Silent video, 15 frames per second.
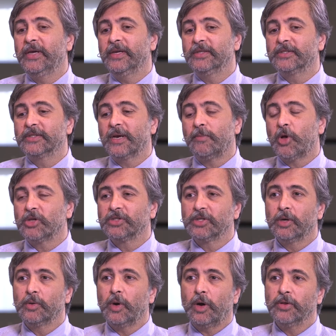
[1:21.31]
is I'm
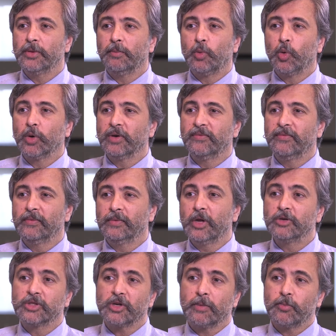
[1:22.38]
also on the board of
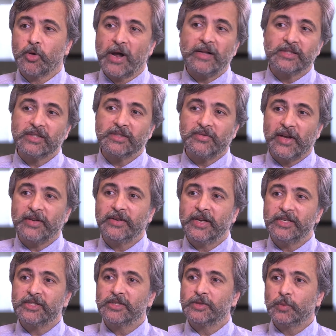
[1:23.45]
Lone Star Paralysis
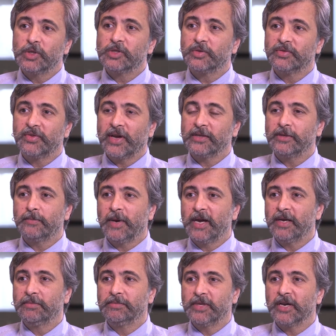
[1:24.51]
Foundation, which was founded
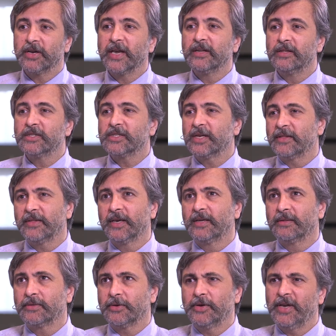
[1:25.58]
by Doug English, I think
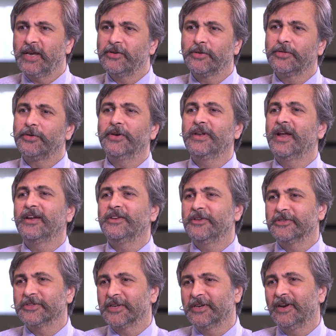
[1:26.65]
38 or 39
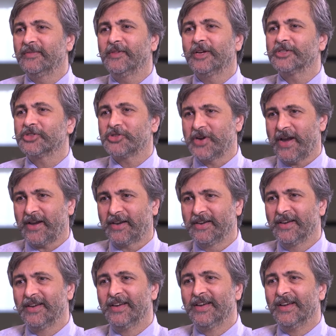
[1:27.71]
years ago, I've lost track.
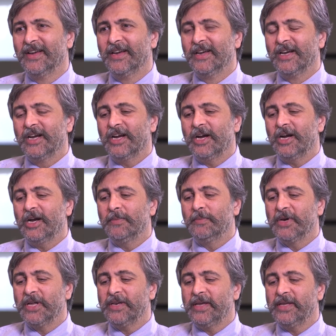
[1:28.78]

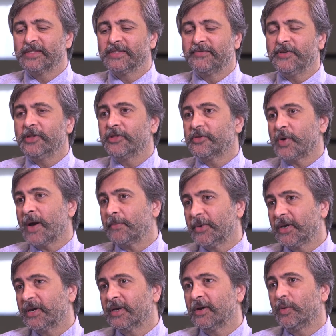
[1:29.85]
But it's a
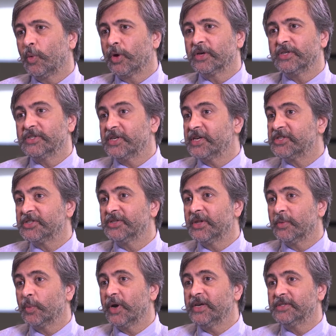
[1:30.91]
philanthropic organization
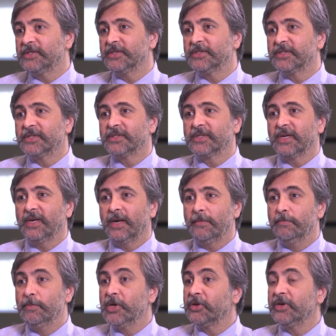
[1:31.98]
that raises
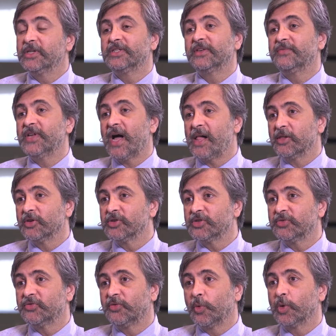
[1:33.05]
millions of
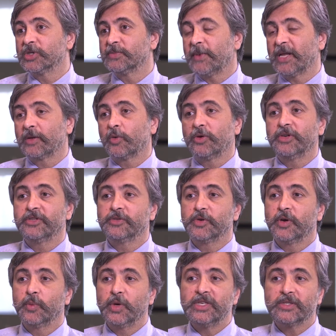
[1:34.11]
dollars for spinal cord
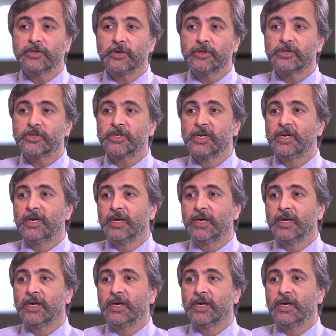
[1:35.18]
injury research,